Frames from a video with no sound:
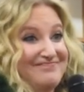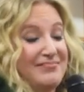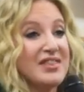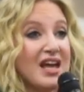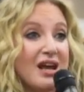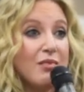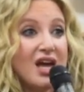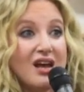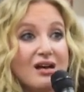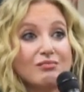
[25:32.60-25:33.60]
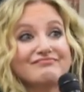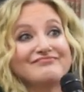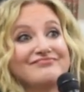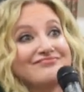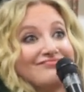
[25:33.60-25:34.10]
But then I met him,
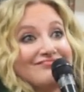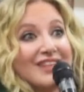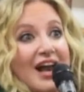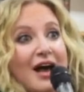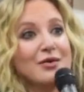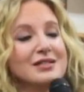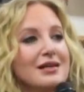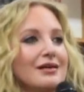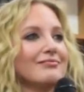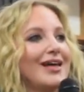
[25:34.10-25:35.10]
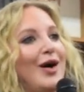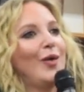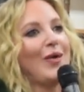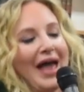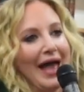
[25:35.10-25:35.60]
and I was like,
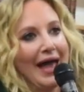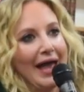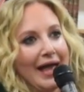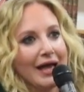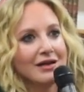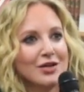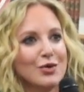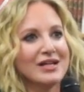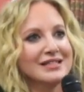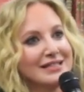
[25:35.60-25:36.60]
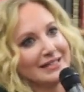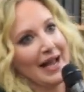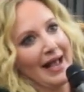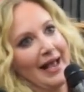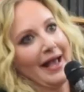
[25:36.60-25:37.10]
okay, you
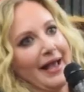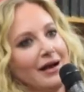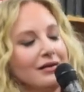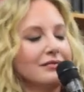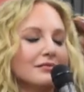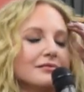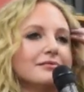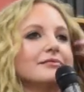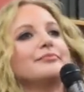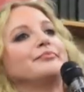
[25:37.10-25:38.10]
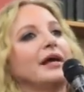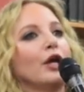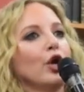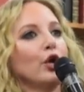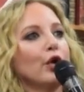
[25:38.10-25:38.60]
can stay. Big
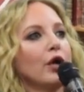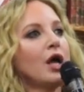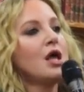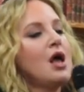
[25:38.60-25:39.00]
nerd.